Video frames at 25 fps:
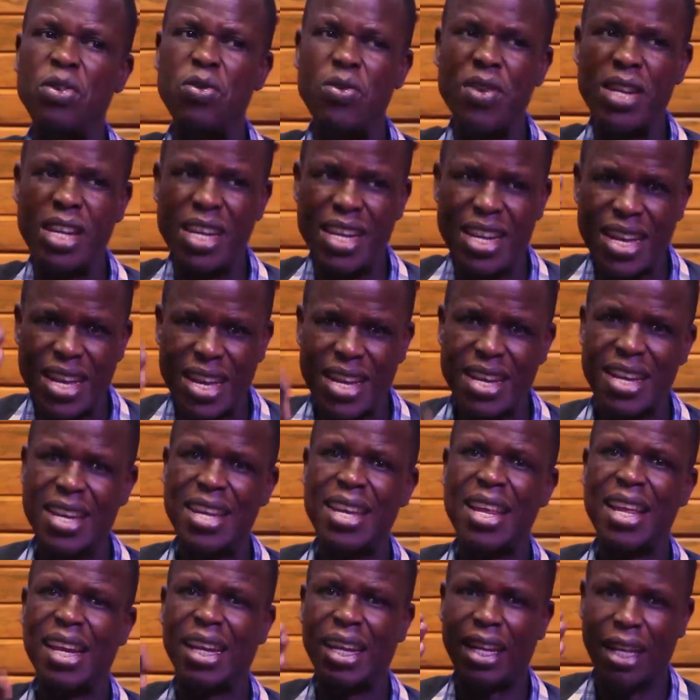you
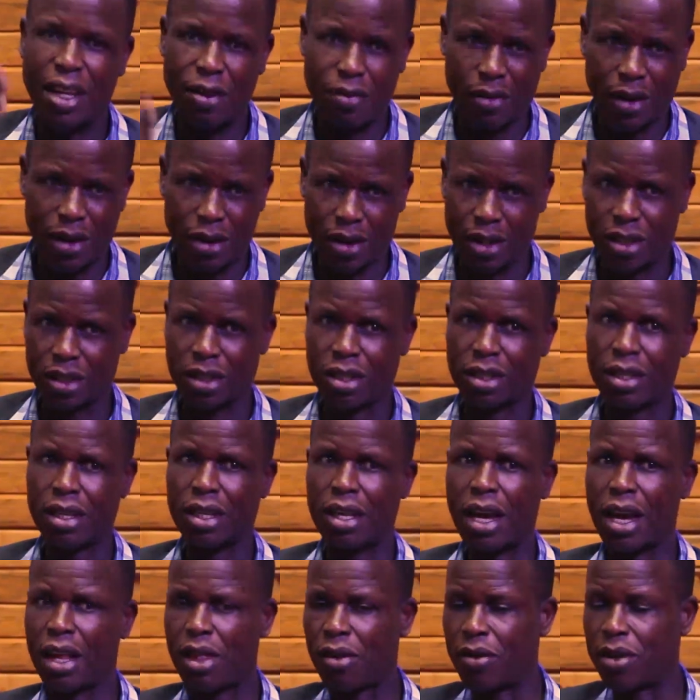need deliverance.
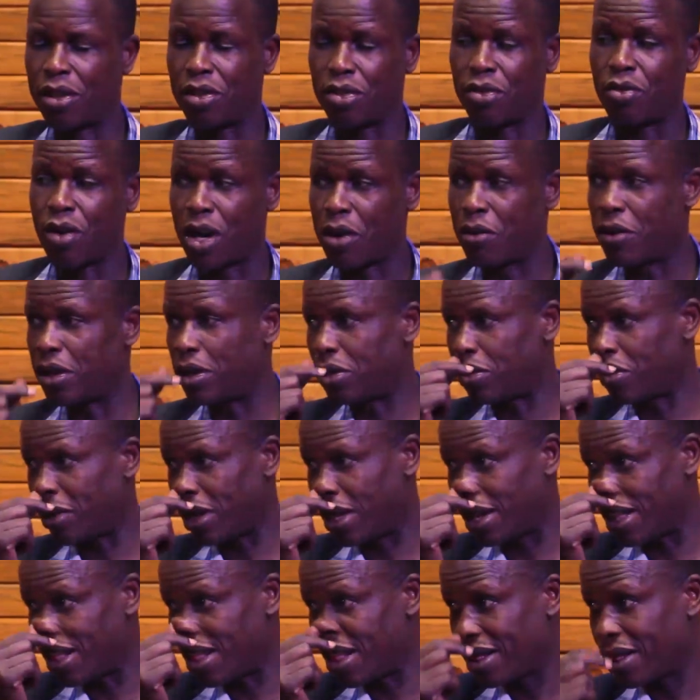Otherwise, you are going to
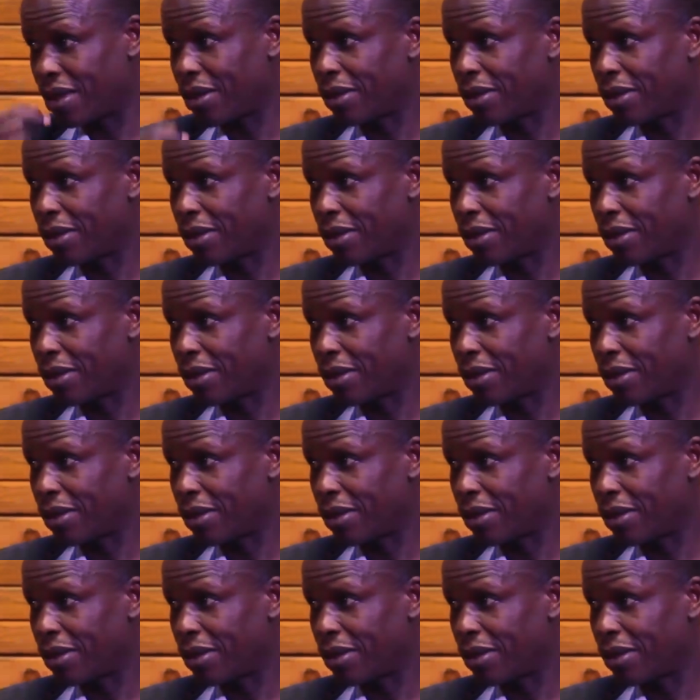hell.